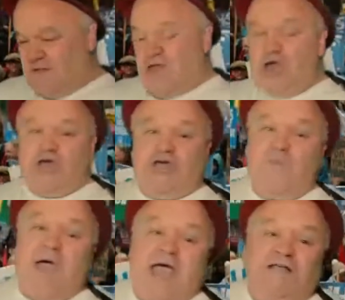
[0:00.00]
She
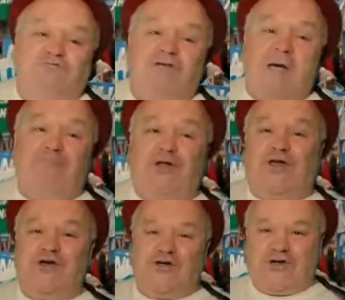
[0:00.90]
wears
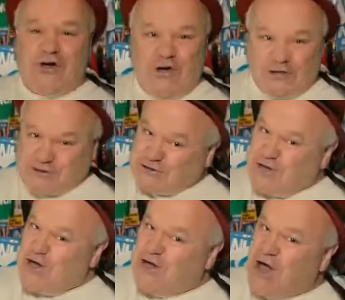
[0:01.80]
replica shirts,
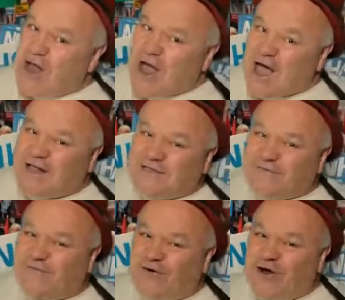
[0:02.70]
got a
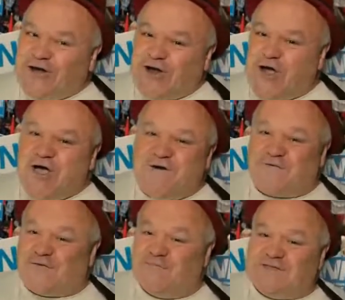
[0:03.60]
handful of dirt
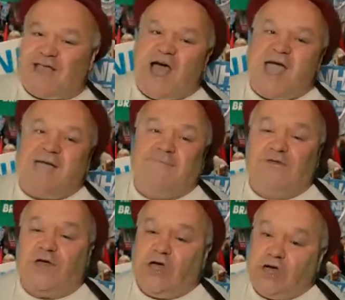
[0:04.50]
through
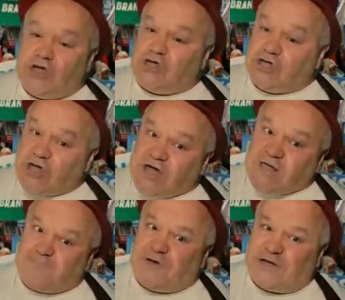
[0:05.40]
times.
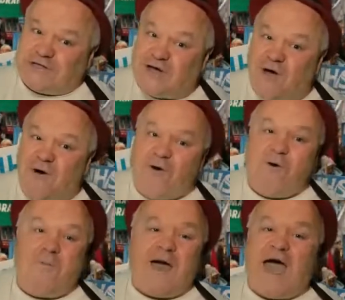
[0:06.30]
She's built a
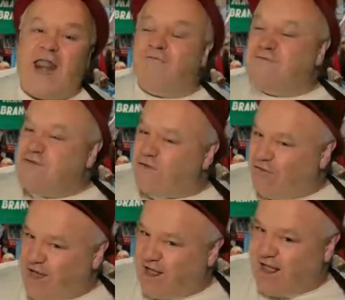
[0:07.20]
home out of
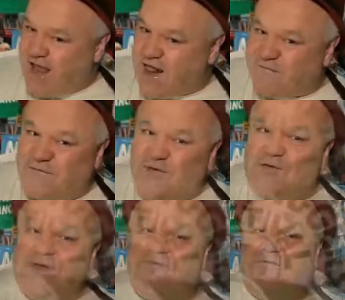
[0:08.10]
nothing, and if you lived